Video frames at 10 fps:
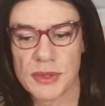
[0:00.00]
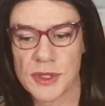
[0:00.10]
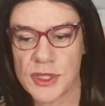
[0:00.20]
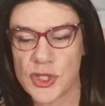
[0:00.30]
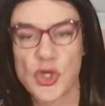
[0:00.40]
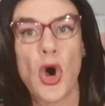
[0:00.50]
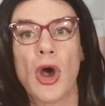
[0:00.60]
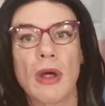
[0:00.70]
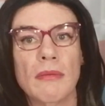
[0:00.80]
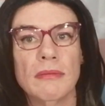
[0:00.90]

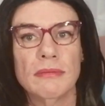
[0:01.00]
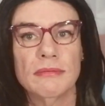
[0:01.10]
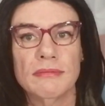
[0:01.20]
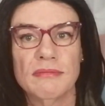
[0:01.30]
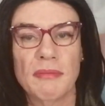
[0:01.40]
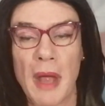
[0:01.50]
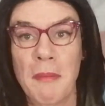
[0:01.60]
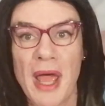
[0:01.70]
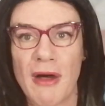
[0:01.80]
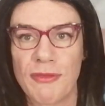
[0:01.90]
strong
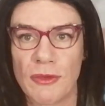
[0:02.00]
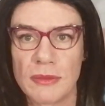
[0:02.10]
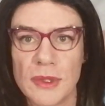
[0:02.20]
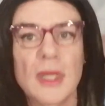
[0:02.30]
and powerful.